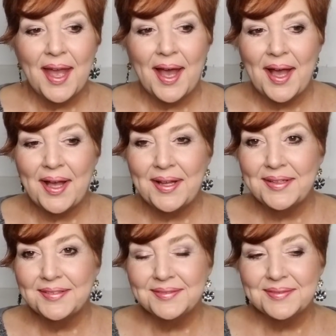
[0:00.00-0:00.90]

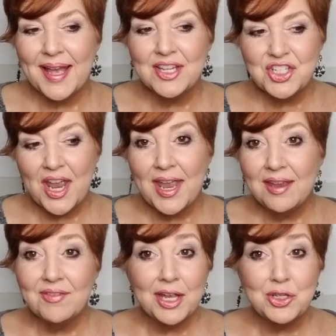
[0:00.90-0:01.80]
I
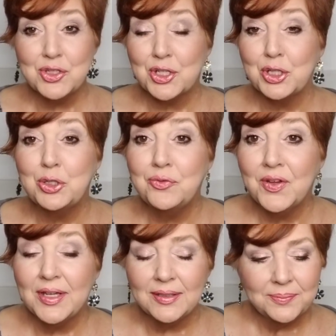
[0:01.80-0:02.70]
shave, I use a
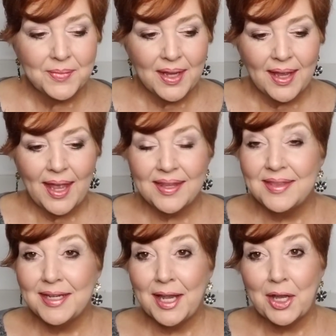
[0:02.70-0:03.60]
loofah,
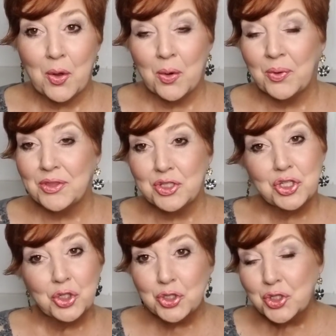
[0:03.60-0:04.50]
and then I go in with a
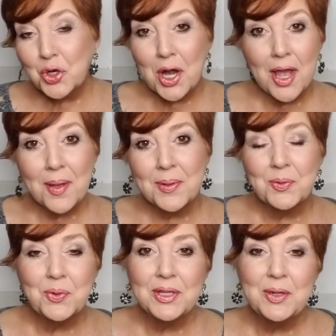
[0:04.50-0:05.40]
sugar scrub
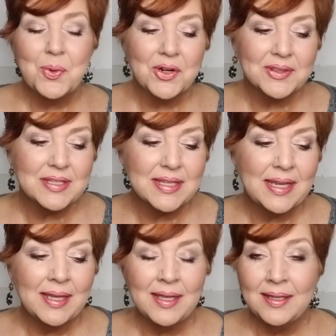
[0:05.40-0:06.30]
and really work the
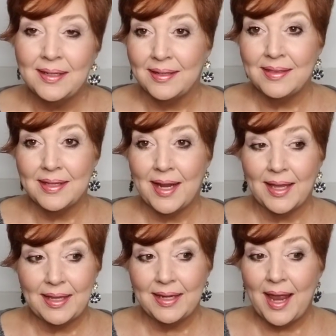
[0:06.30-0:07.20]
skin, and then
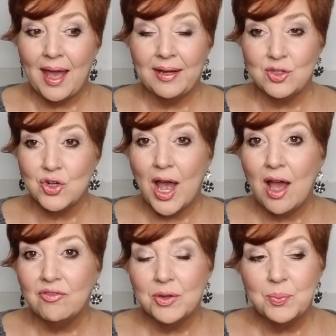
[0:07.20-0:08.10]
I get out and dry
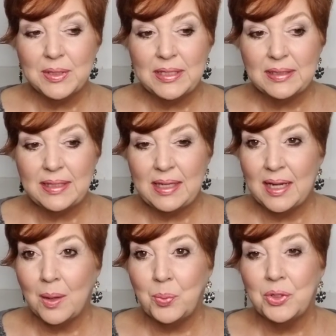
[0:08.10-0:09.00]
off completely,
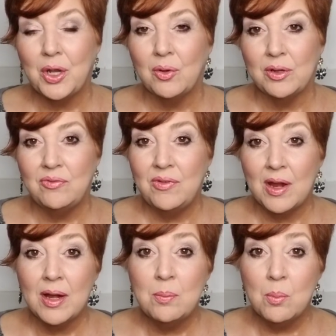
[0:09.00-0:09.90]
and I put on a
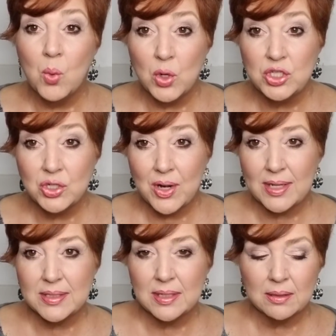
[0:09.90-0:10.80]
very
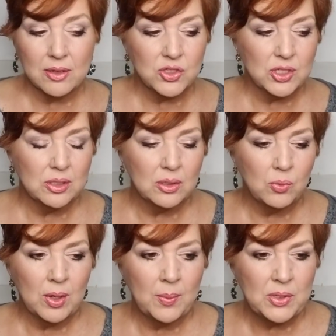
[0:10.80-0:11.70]
moisturizing lotion. The
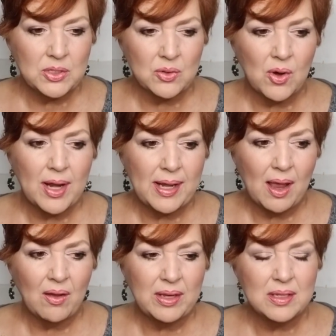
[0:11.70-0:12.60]
one I'm using right
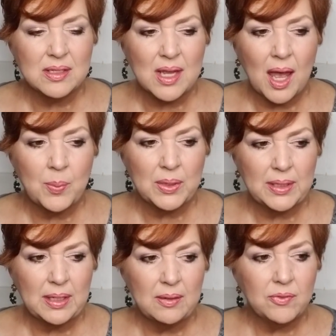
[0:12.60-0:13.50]
now is, I
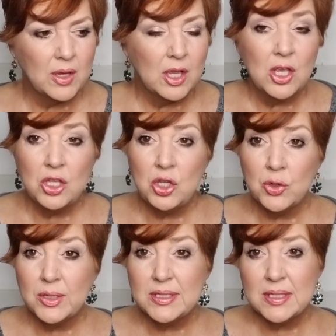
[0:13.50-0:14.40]
believe,
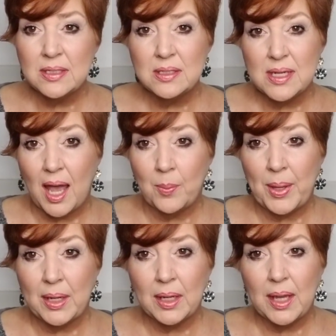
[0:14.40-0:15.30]
Urison
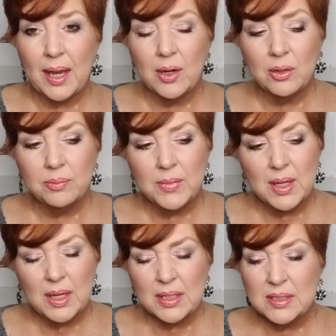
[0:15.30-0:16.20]
Diabetic Care.
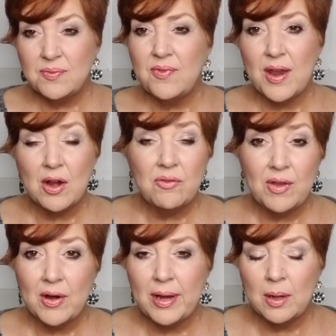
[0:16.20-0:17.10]
It's very,
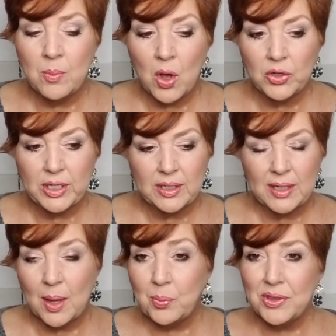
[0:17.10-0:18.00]
very emollient,
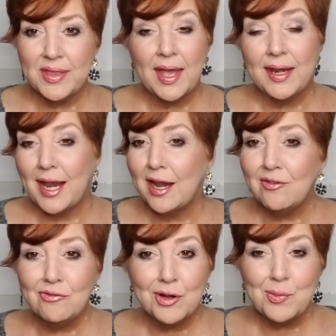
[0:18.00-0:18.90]
and I put that
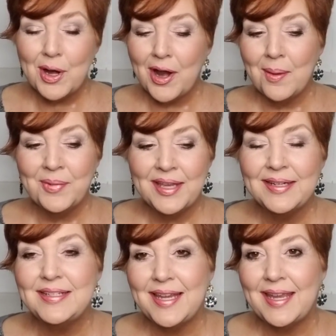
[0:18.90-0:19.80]
everywhere I'm
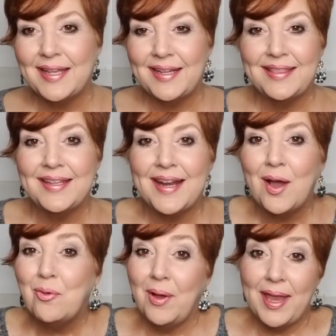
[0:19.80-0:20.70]
gonna tan, and then
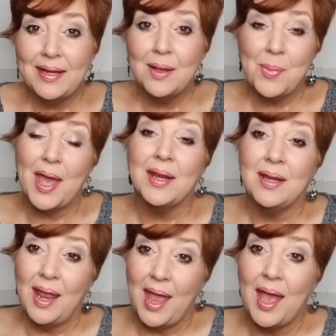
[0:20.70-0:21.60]
I wait about
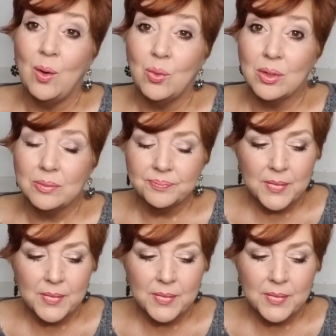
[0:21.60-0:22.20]
an hour.